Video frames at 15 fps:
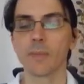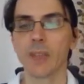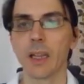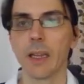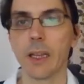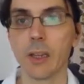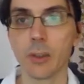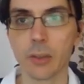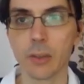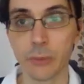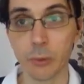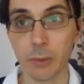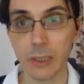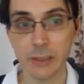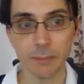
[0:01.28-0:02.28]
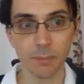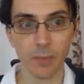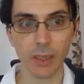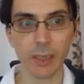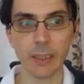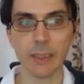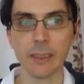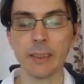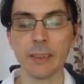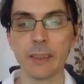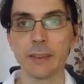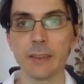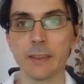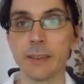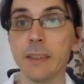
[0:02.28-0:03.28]
Hello everyone,
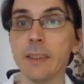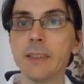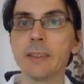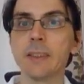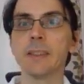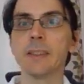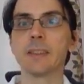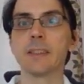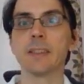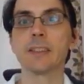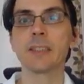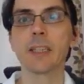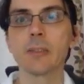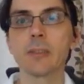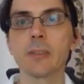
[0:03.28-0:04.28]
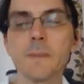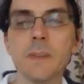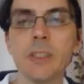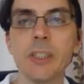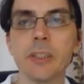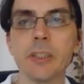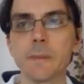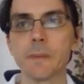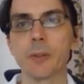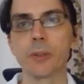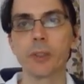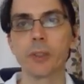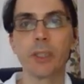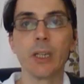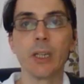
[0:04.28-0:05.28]
and this is the second video
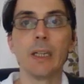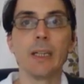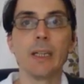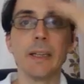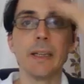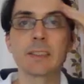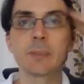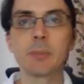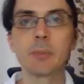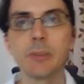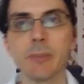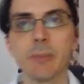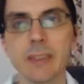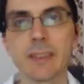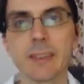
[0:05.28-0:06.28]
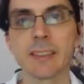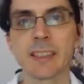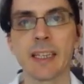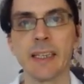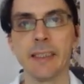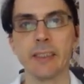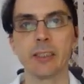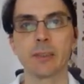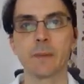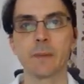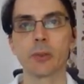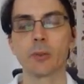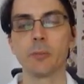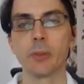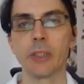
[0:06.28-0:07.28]
for Experiment Designs for
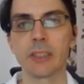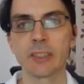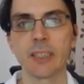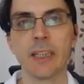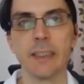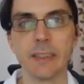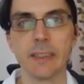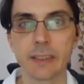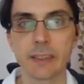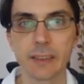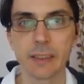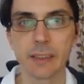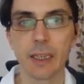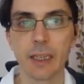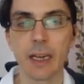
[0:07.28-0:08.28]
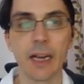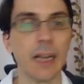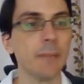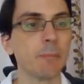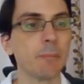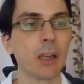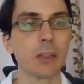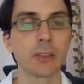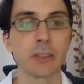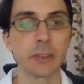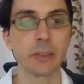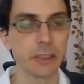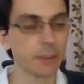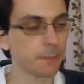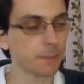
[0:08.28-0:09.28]
Computer Science. I'm Claus
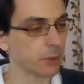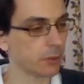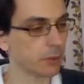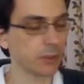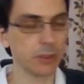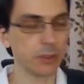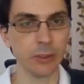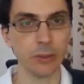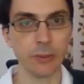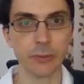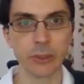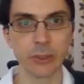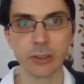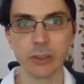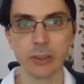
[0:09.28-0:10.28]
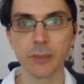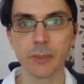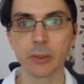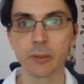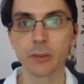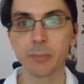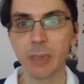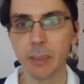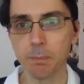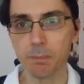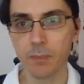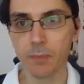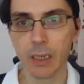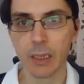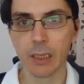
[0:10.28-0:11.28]
Aranha from the University of Tsukuba,
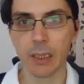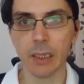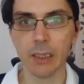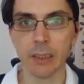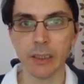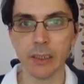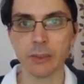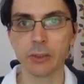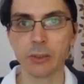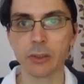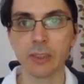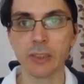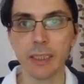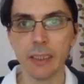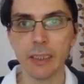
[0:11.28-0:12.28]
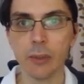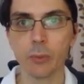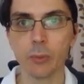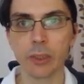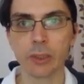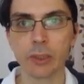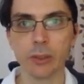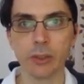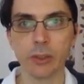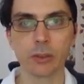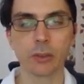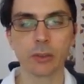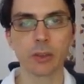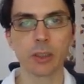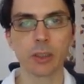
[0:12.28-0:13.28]
and today we are going to
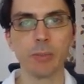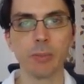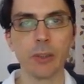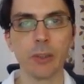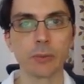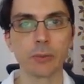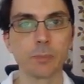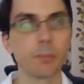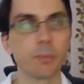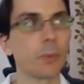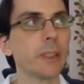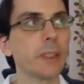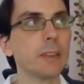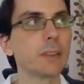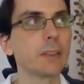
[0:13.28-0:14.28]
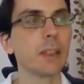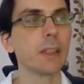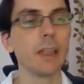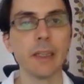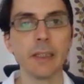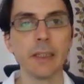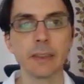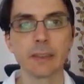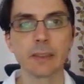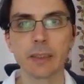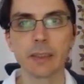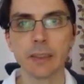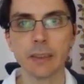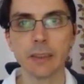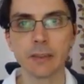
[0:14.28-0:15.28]
talk about point and
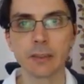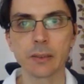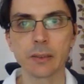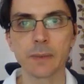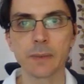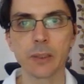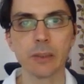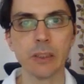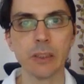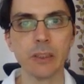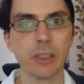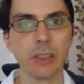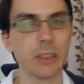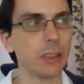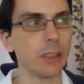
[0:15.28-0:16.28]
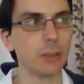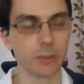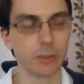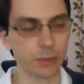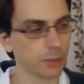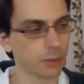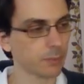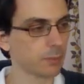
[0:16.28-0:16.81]
interval indicators.